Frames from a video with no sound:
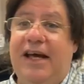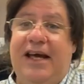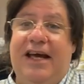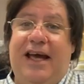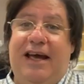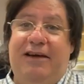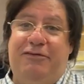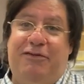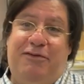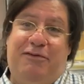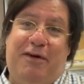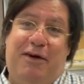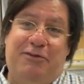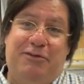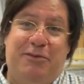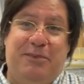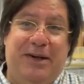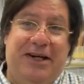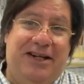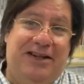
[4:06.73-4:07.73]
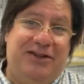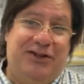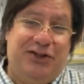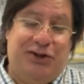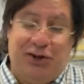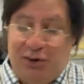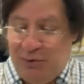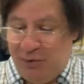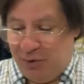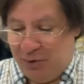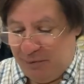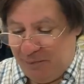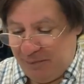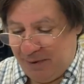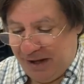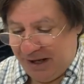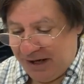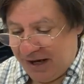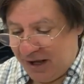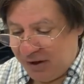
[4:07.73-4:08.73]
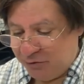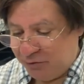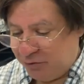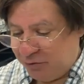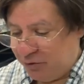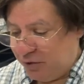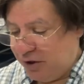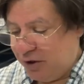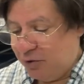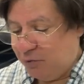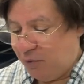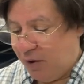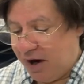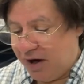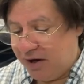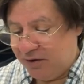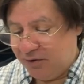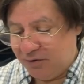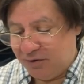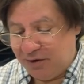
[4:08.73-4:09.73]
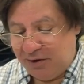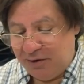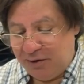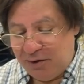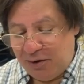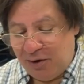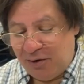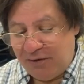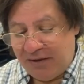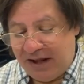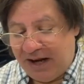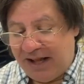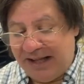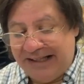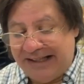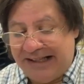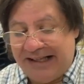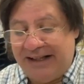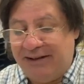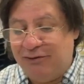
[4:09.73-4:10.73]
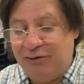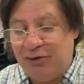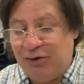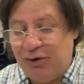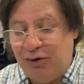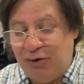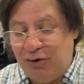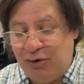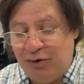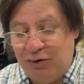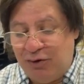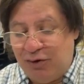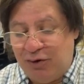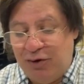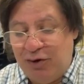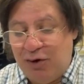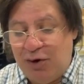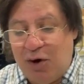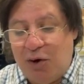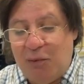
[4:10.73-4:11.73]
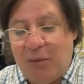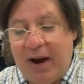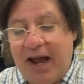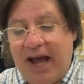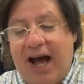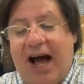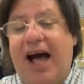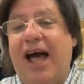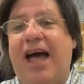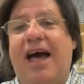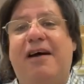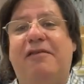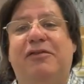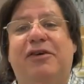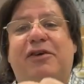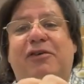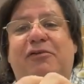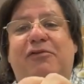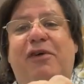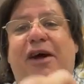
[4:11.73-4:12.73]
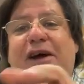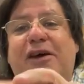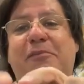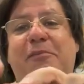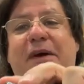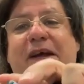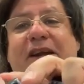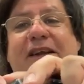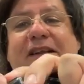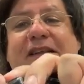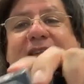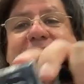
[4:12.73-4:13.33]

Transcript: if you've ever been in a showroom and asked for ear wires, you know that there's no way I haven't recommended